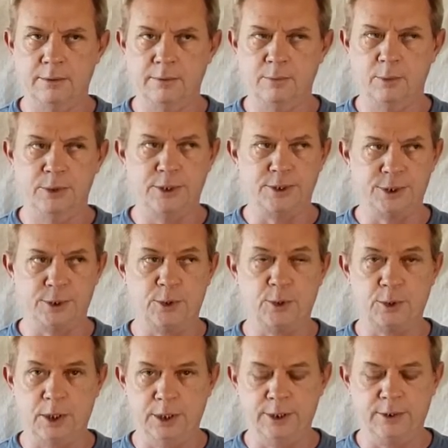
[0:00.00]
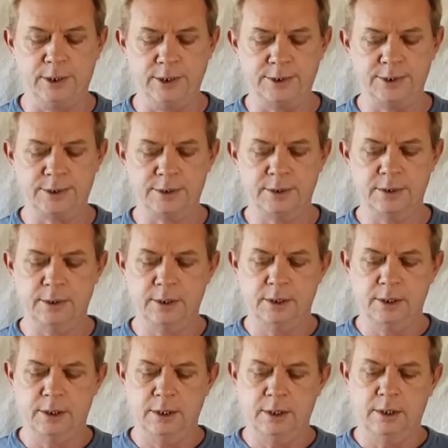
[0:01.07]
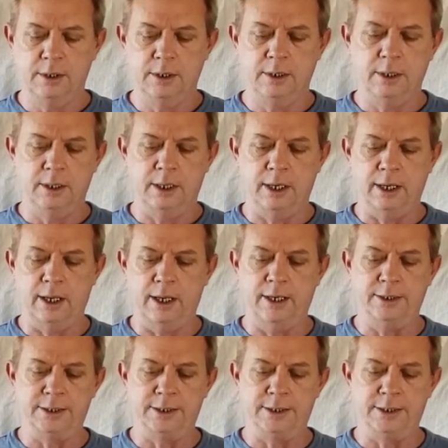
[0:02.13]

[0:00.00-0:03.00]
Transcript: with a zero clearance, and